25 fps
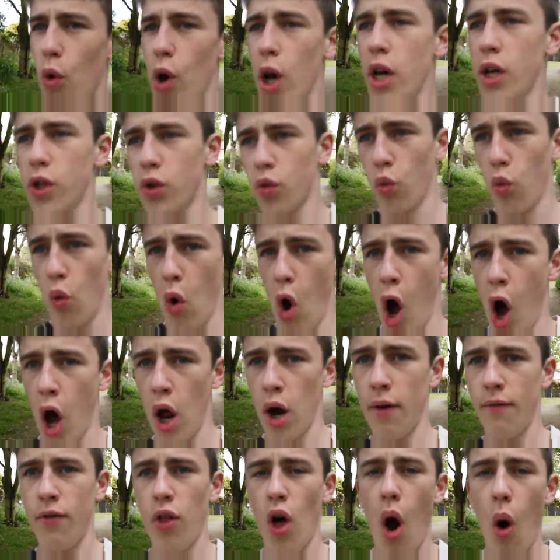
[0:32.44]
Week's
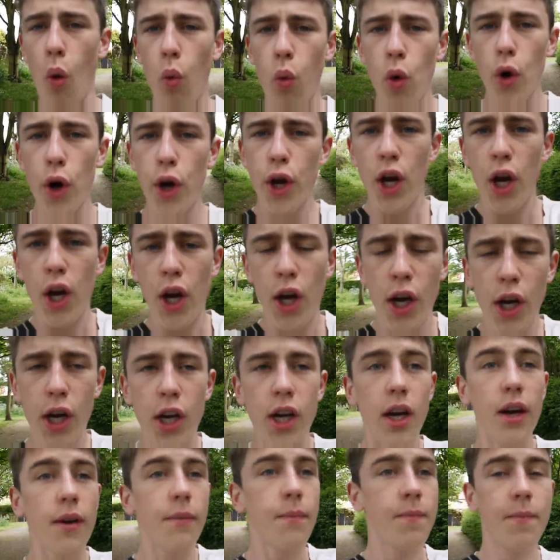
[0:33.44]
Word of the
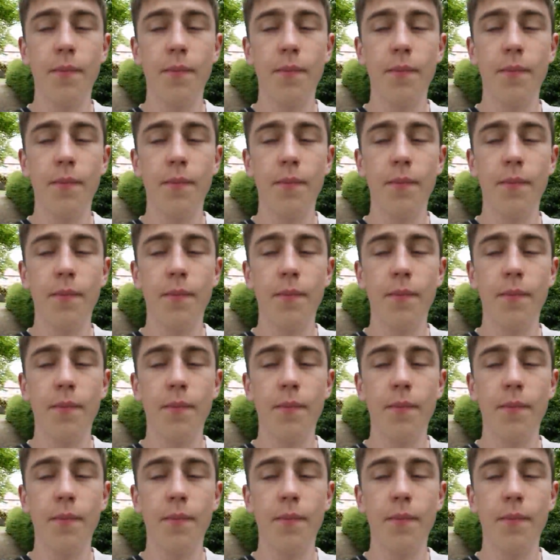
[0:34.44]
Week.